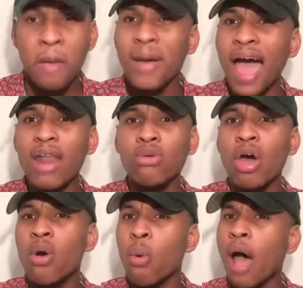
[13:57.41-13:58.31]
But I don't
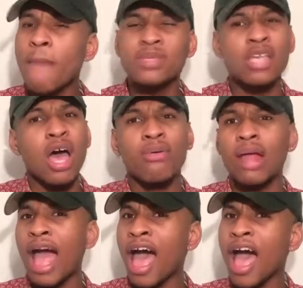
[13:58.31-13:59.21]
know. I'm
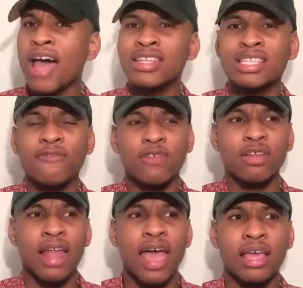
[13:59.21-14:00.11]
sorry. I honestly
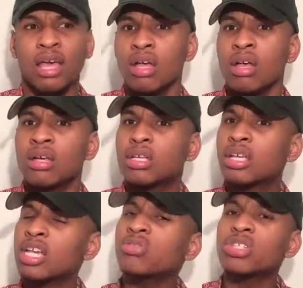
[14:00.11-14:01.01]
felt like
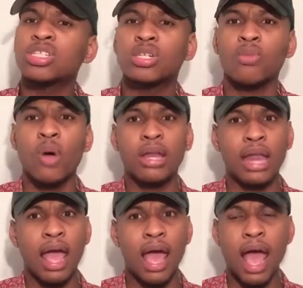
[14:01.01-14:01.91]
Kendrick should have won that.